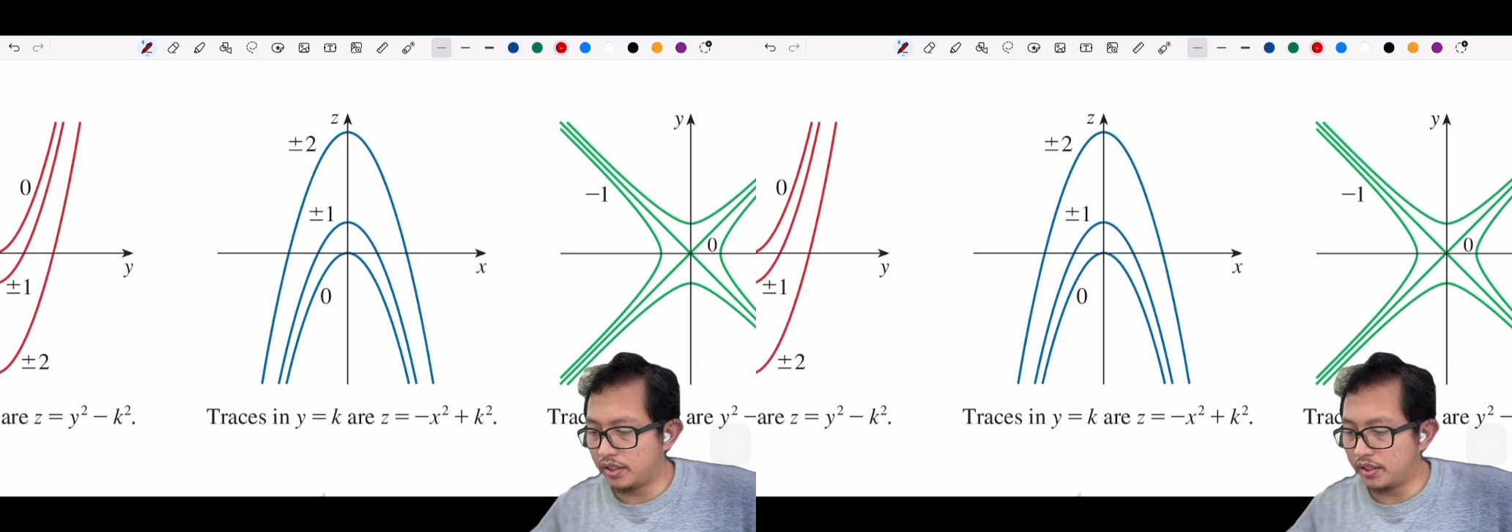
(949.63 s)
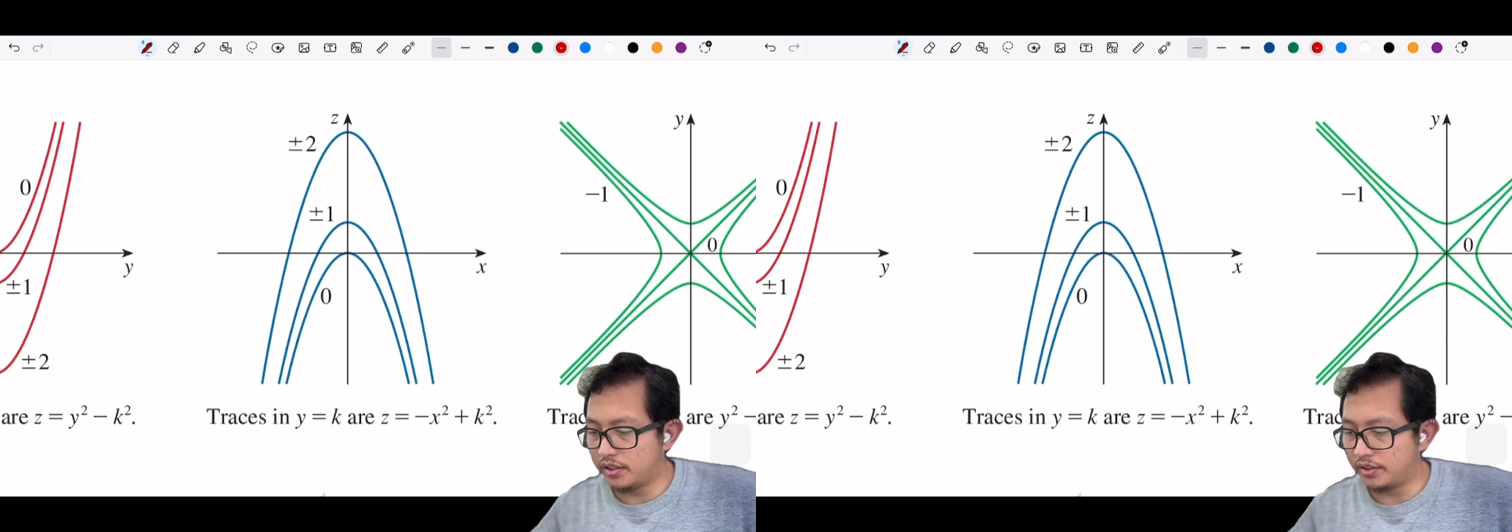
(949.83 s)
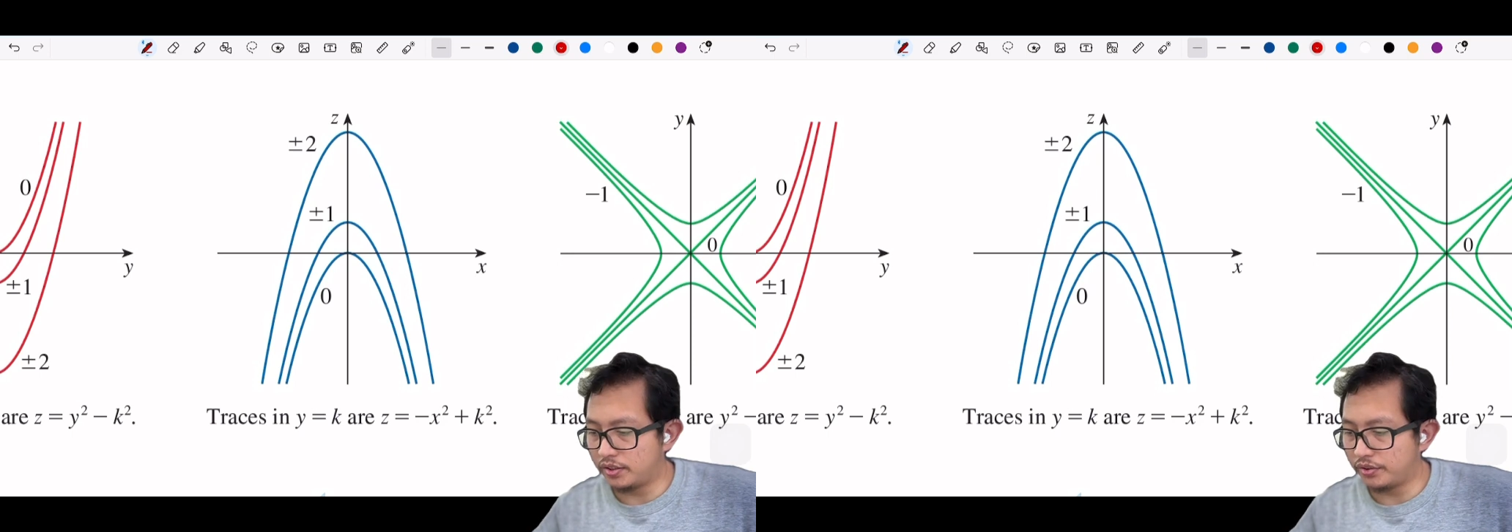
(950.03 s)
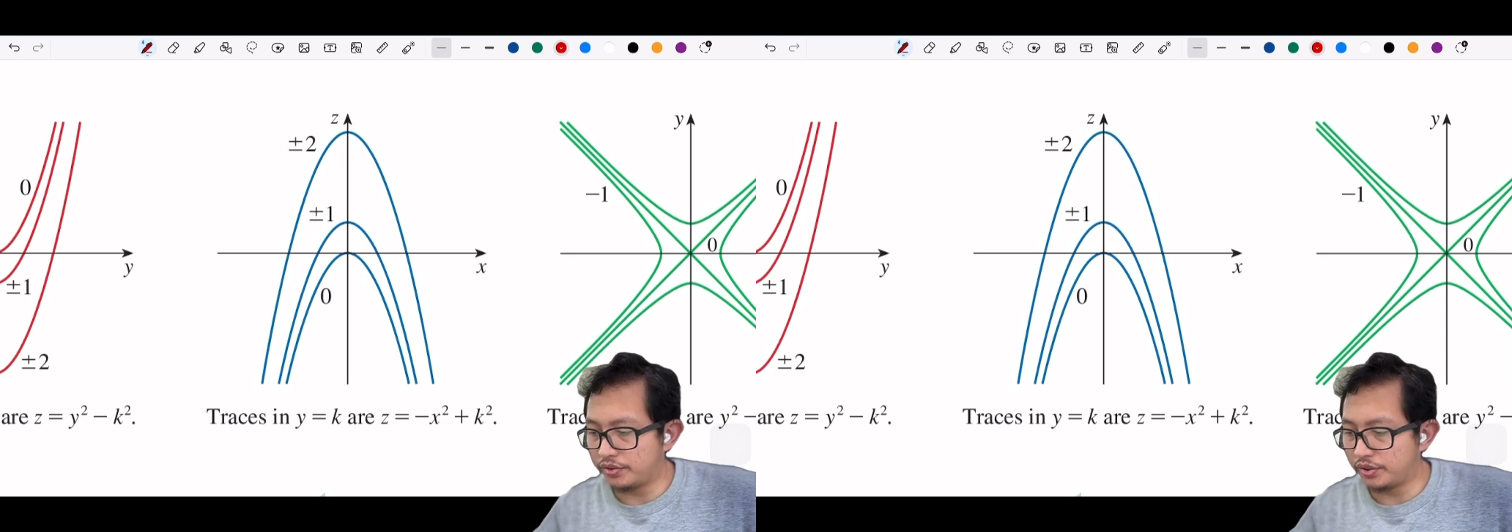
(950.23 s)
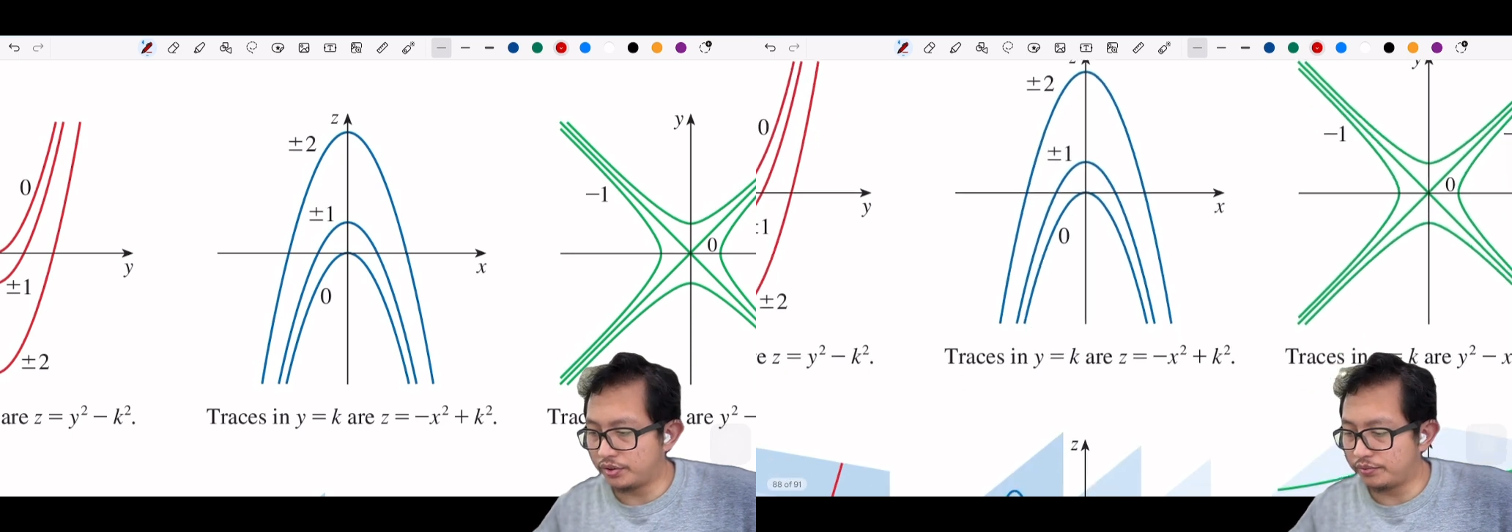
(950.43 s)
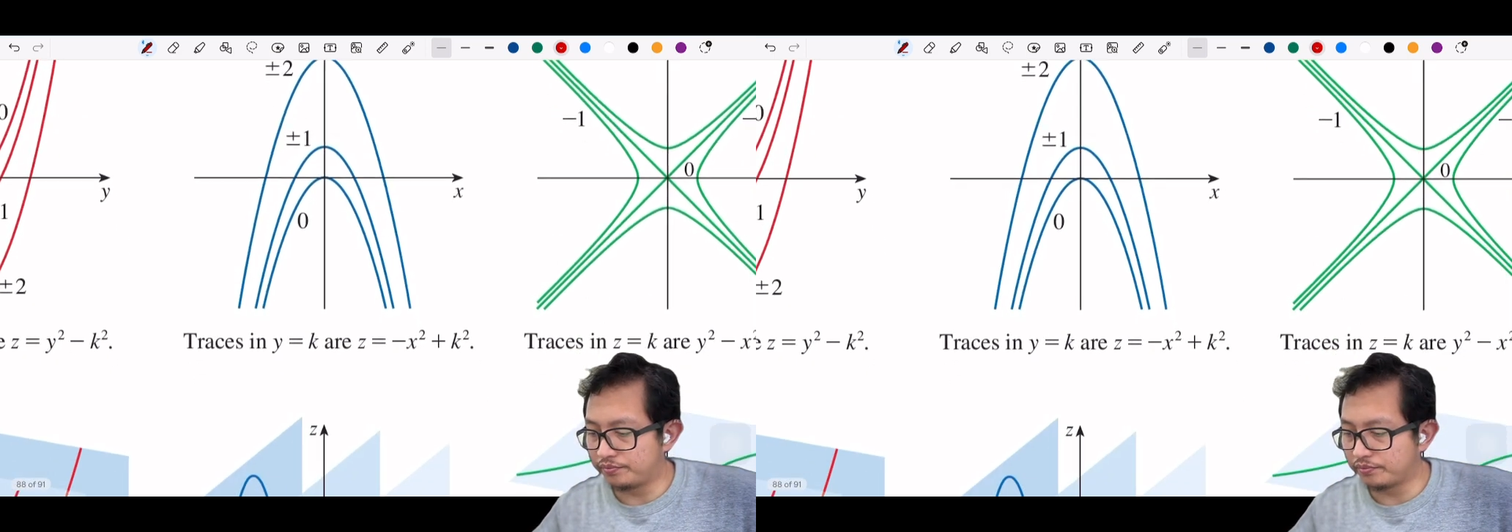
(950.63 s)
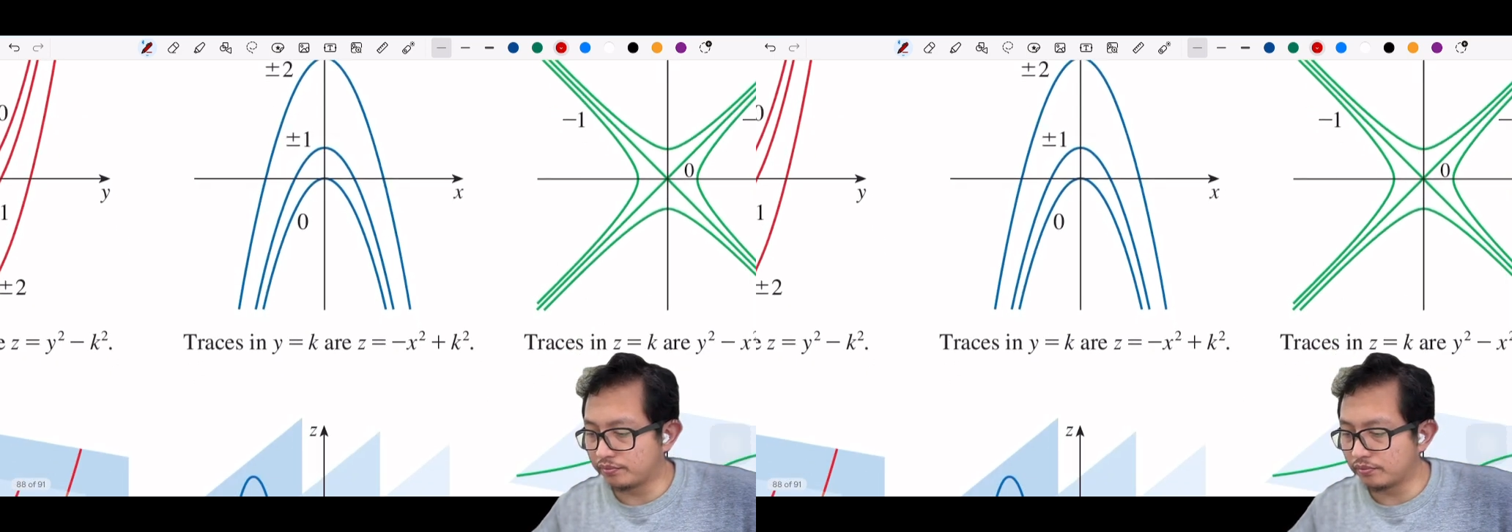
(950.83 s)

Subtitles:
And this is also